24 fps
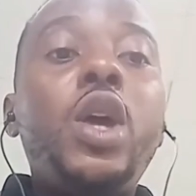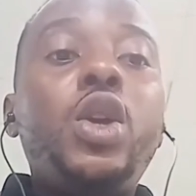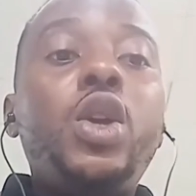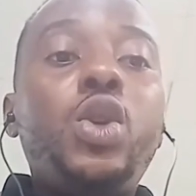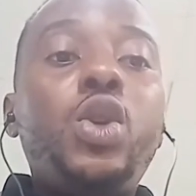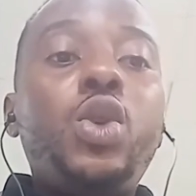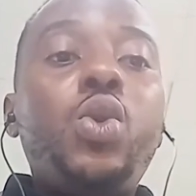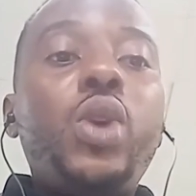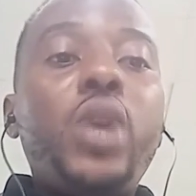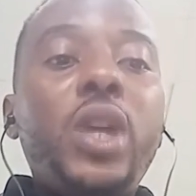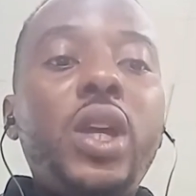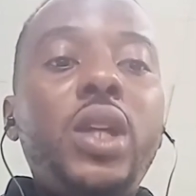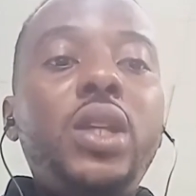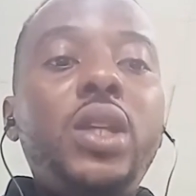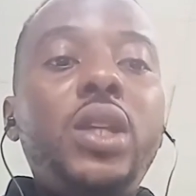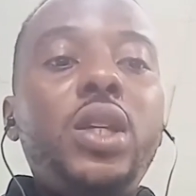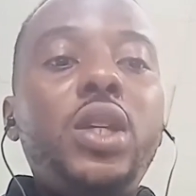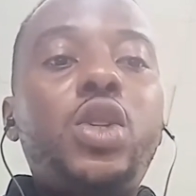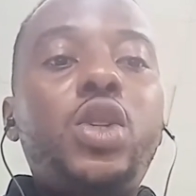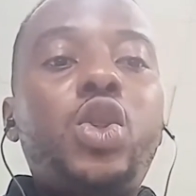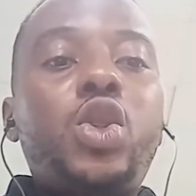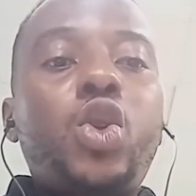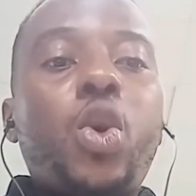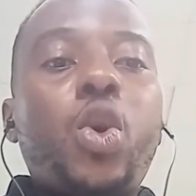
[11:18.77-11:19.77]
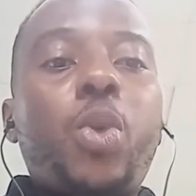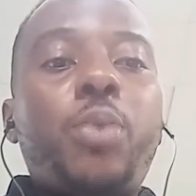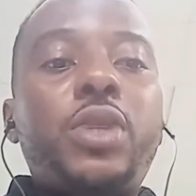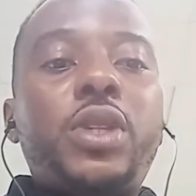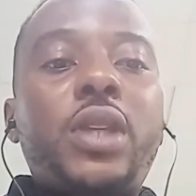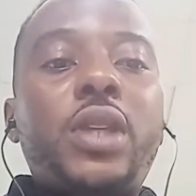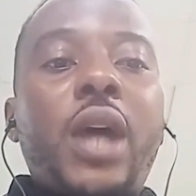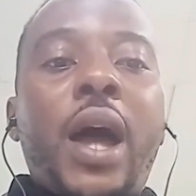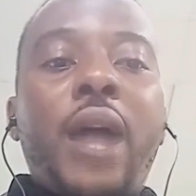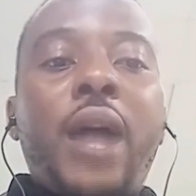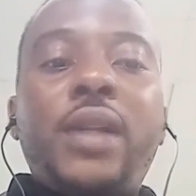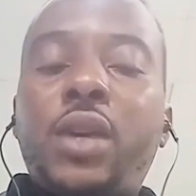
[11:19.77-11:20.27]
you know, in this top
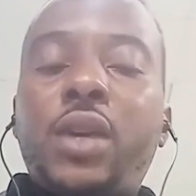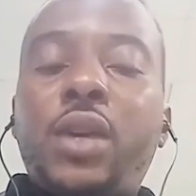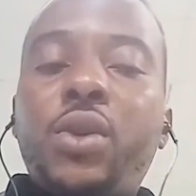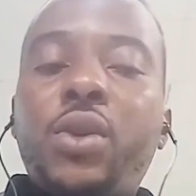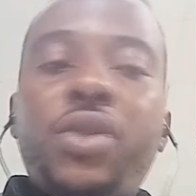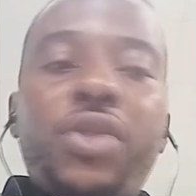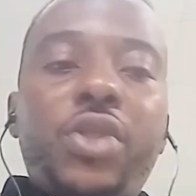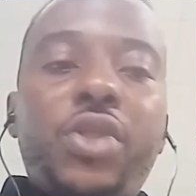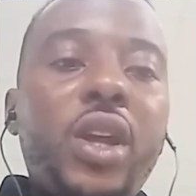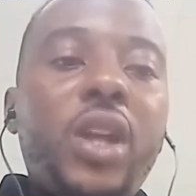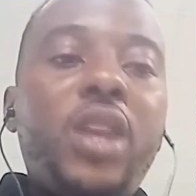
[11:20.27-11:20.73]
side. I don't think